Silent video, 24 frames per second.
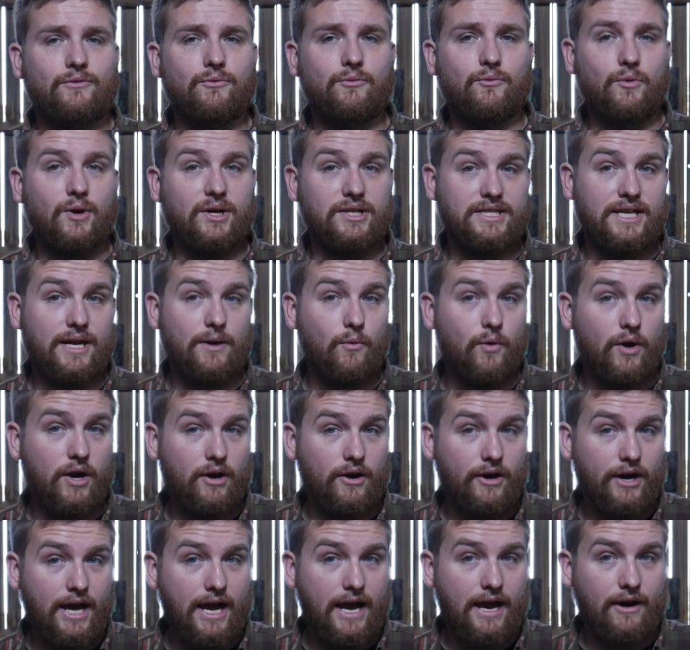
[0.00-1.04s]
once I wear
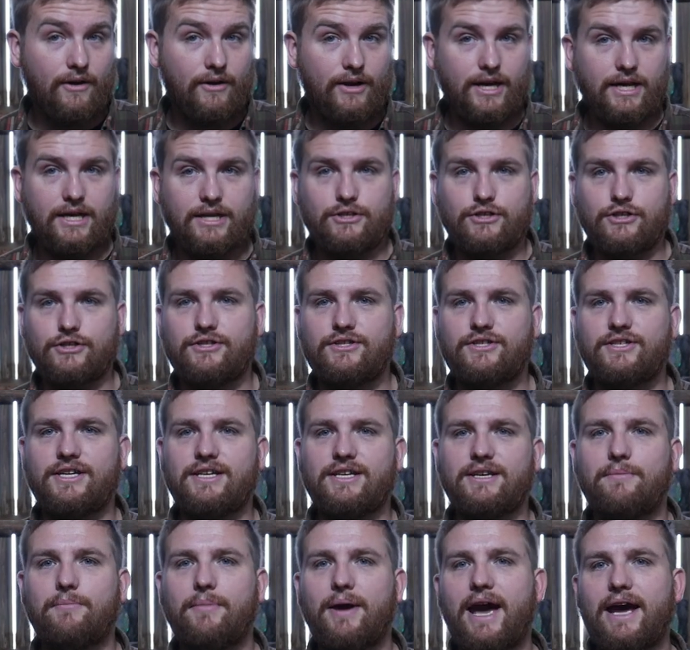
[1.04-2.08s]
it out, I can just
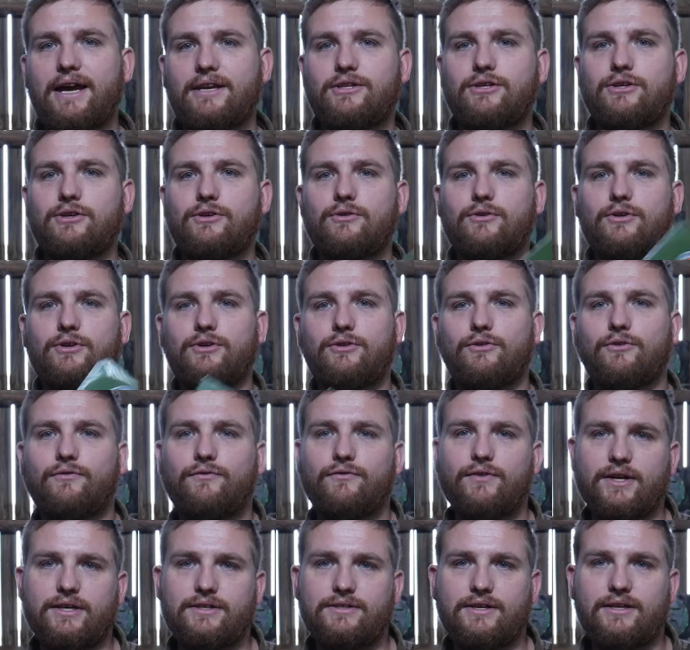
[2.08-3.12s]
send it back to you and you'll
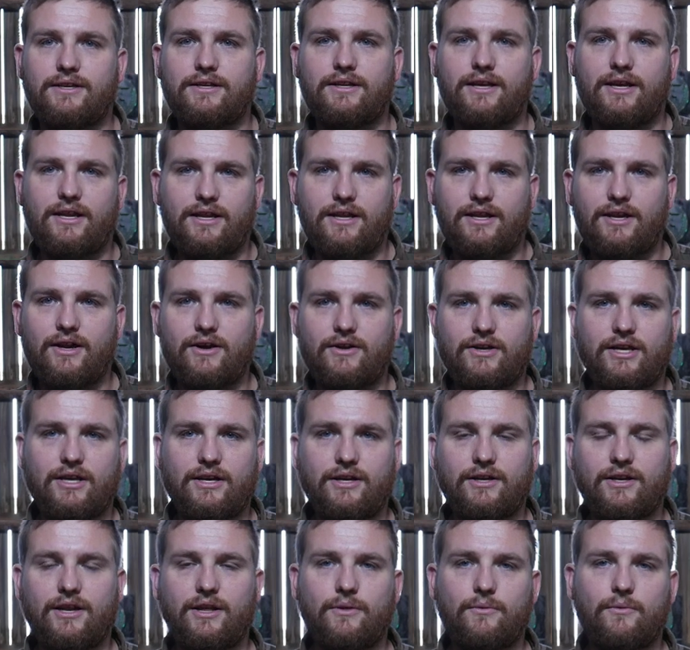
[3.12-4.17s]
fix it, and then I'll get
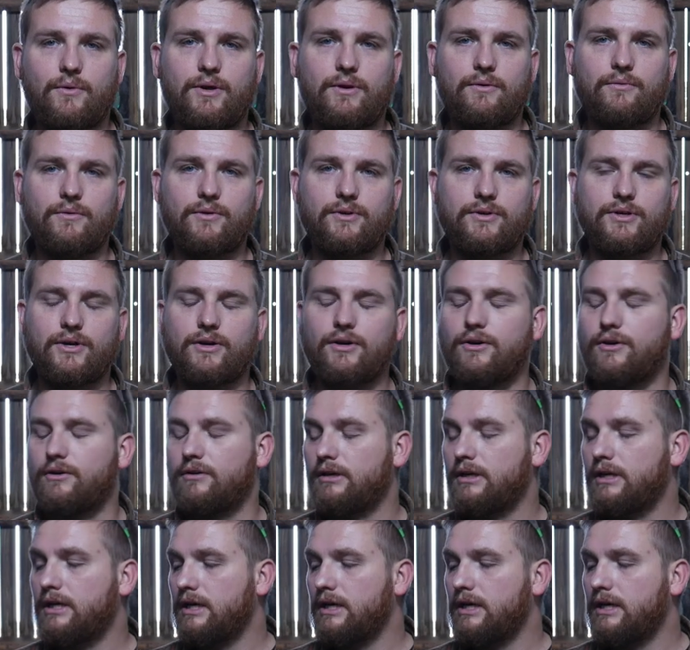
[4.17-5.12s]
another one in return.